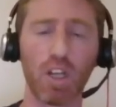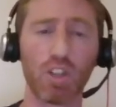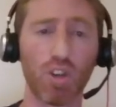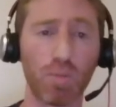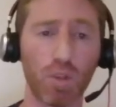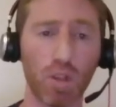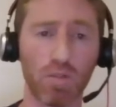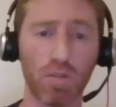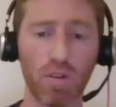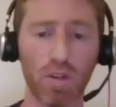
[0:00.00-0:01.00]
so I'm
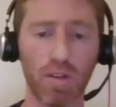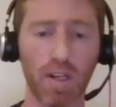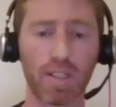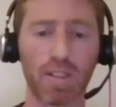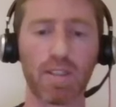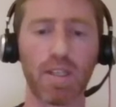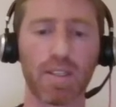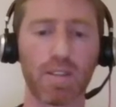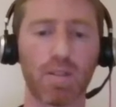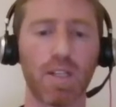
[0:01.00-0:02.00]
not running the
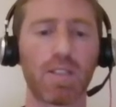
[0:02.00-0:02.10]
test, okay?